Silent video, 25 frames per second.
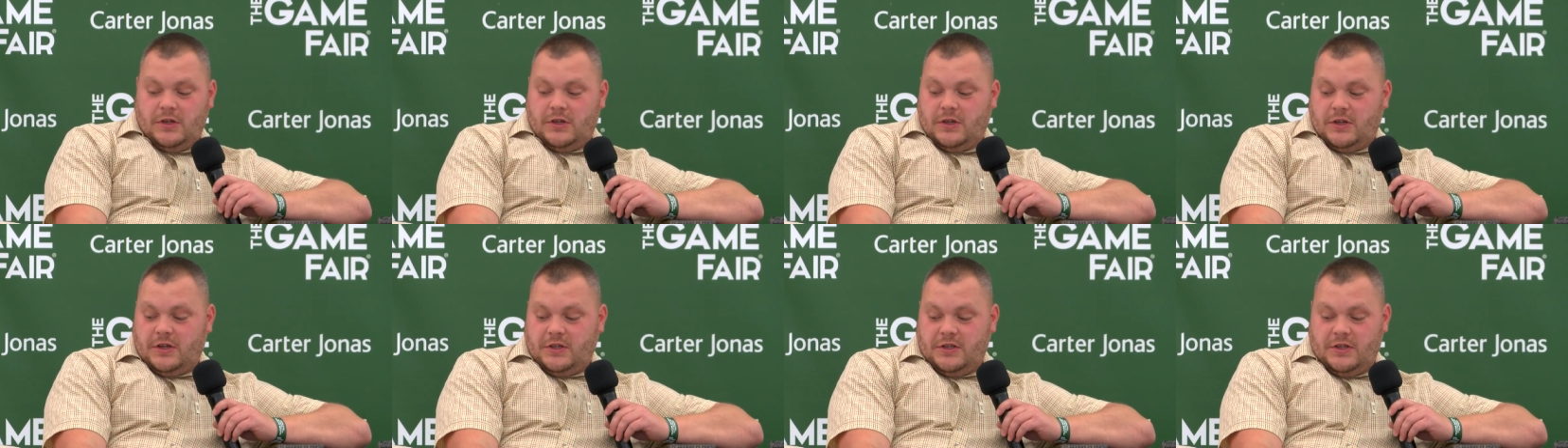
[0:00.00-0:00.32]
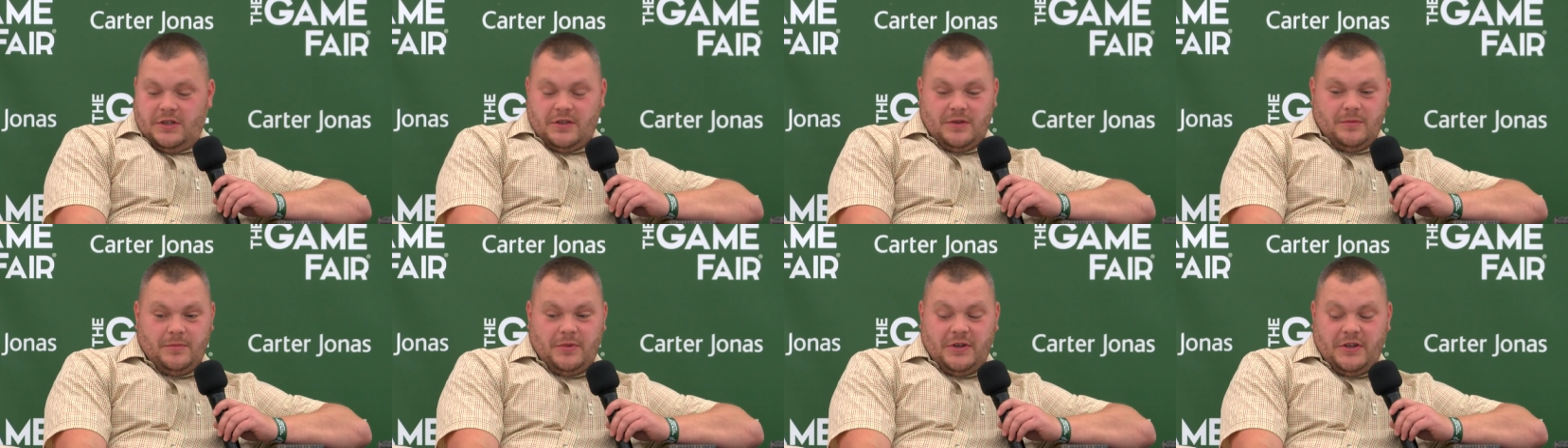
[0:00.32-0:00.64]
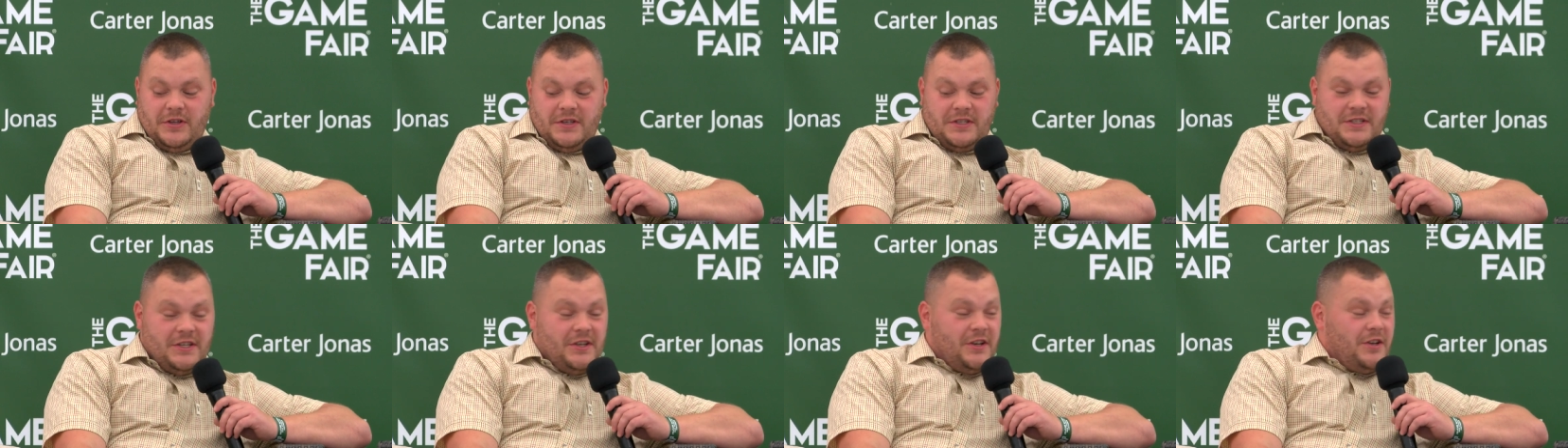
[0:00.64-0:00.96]
Uh, you can
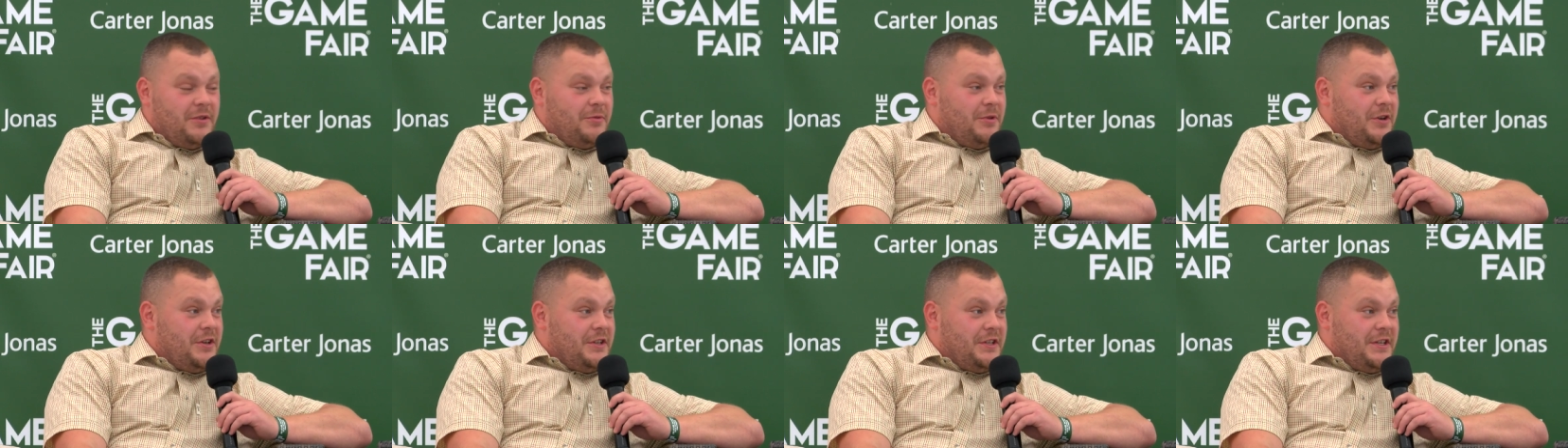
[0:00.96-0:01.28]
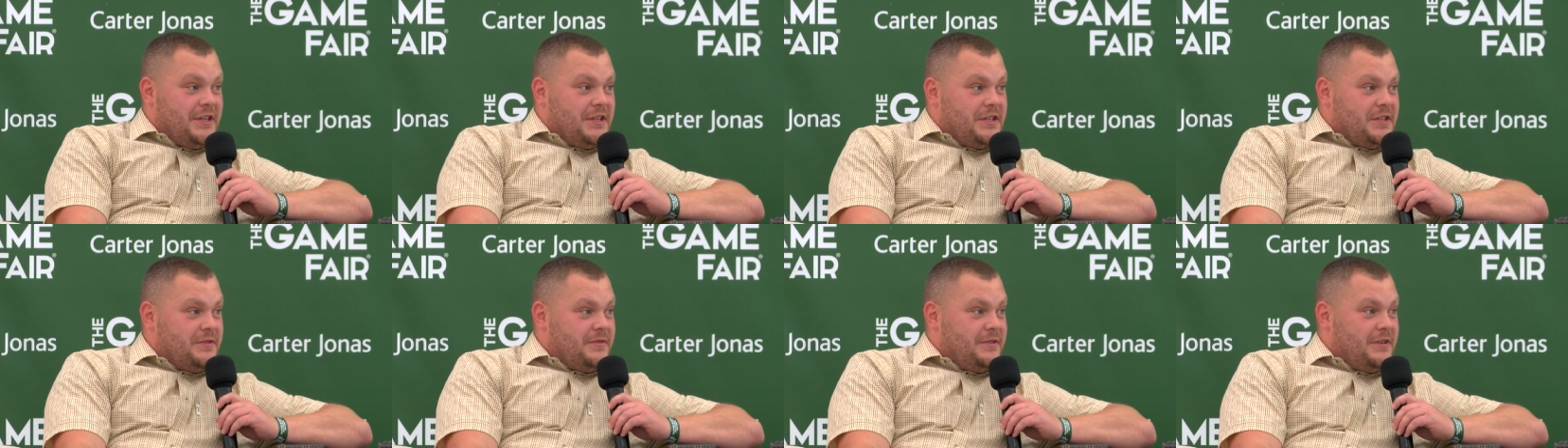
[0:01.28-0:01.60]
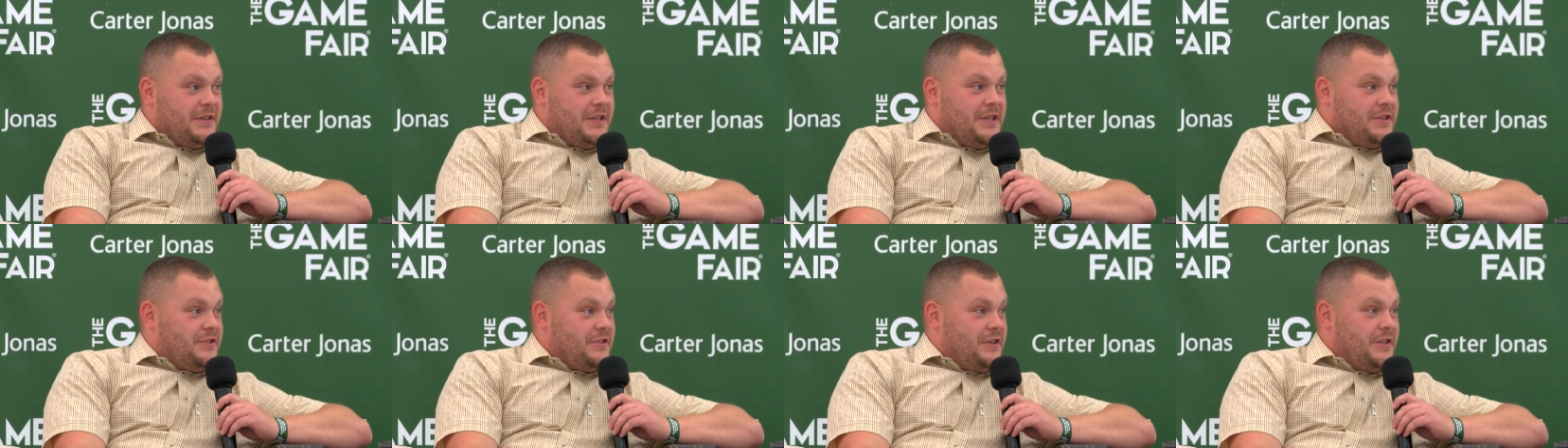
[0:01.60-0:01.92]
buy DIY kits
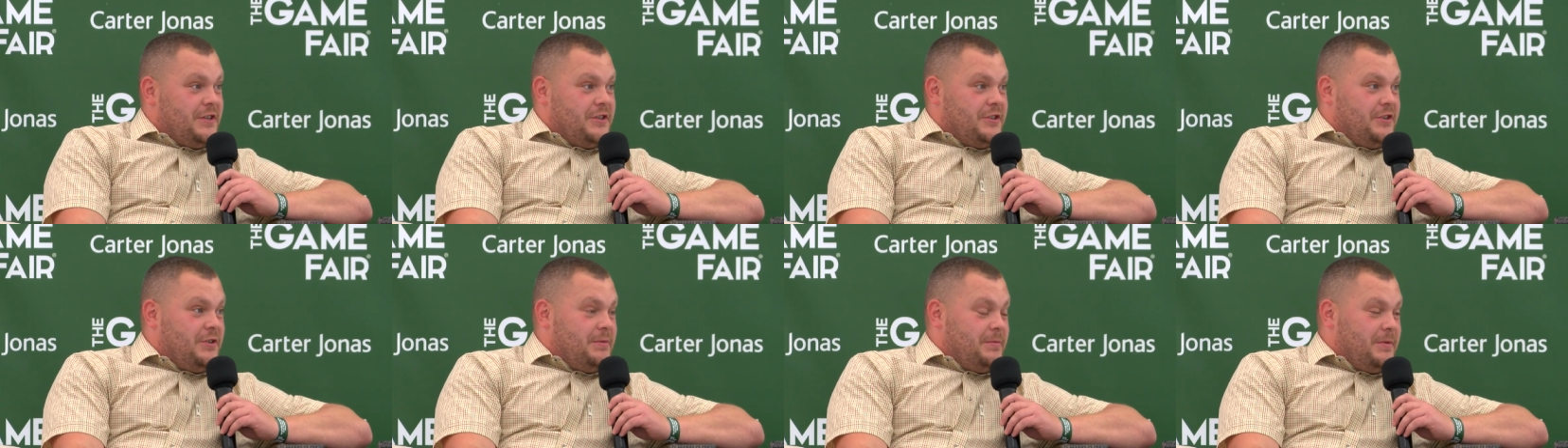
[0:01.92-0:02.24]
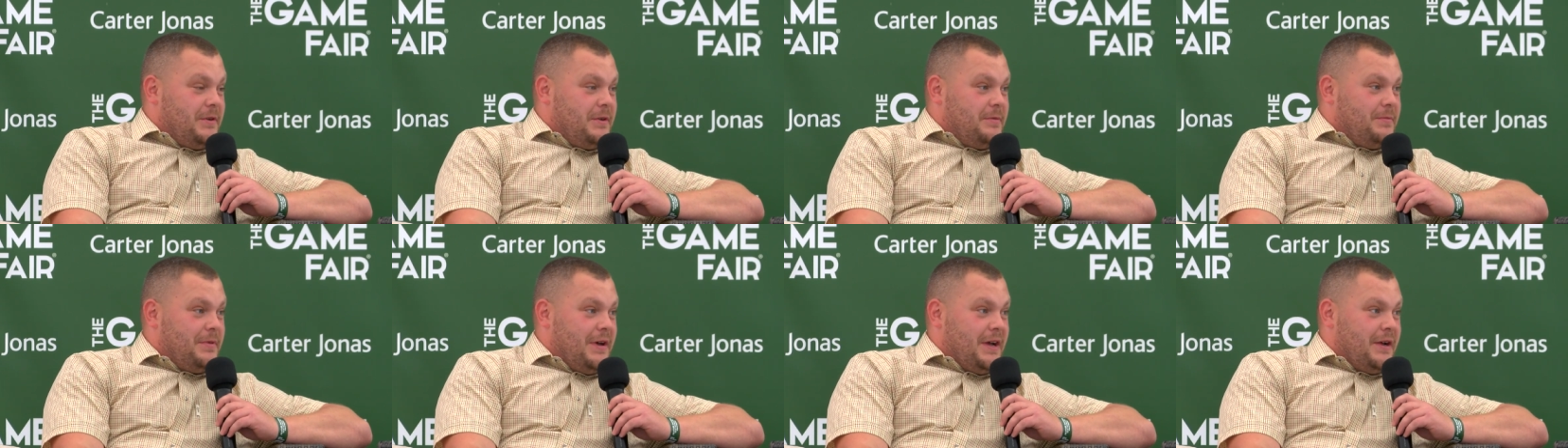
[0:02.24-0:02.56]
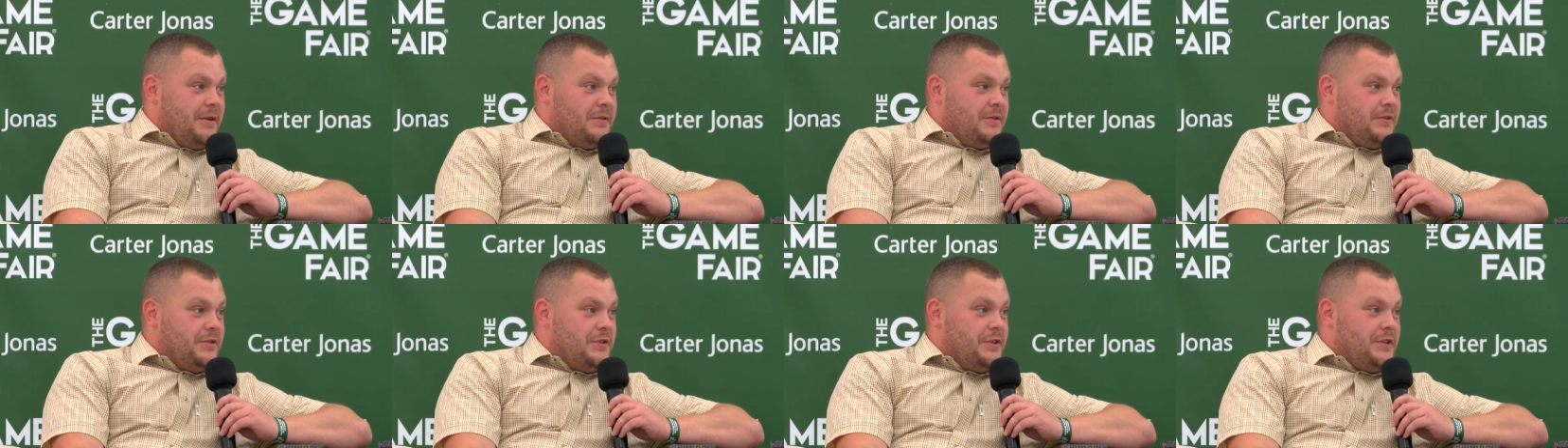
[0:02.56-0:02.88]
for literally a couple of pound,